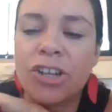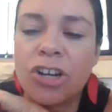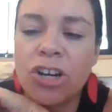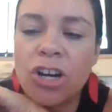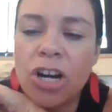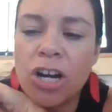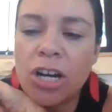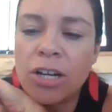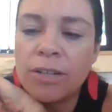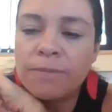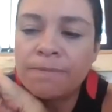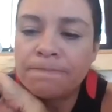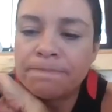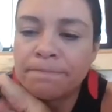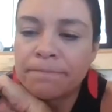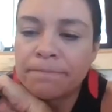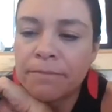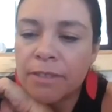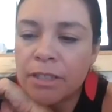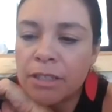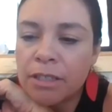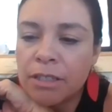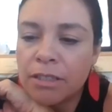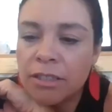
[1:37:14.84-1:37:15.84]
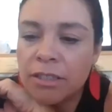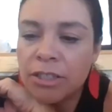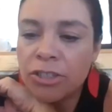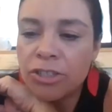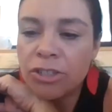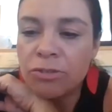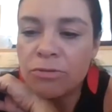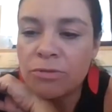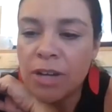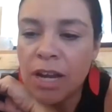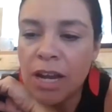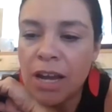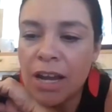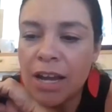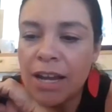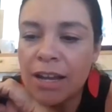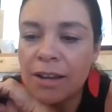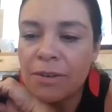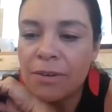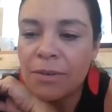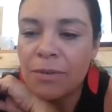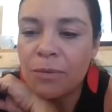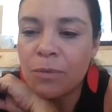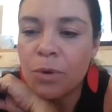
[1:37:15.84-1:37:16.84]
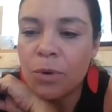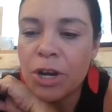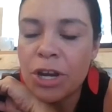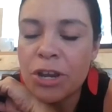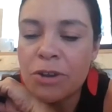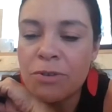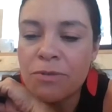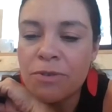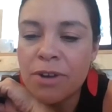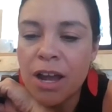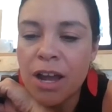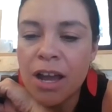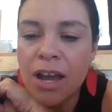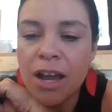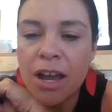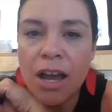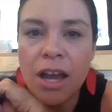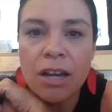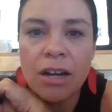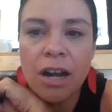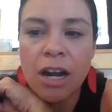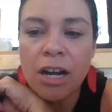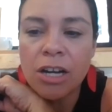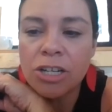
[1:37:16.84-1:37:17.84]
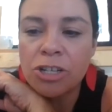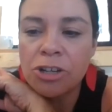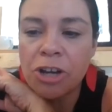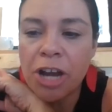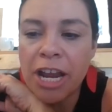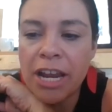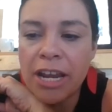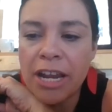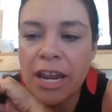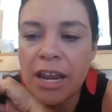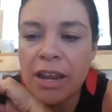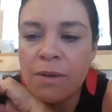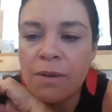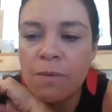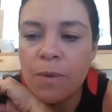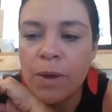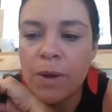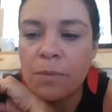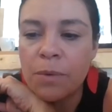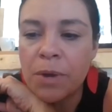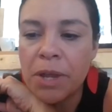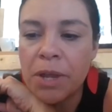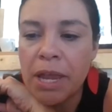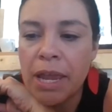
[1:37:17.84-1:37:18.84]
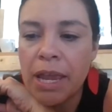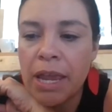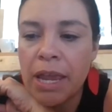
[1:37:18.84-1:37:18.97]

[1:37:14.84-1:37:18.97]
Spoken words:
Girl, were you not on our training when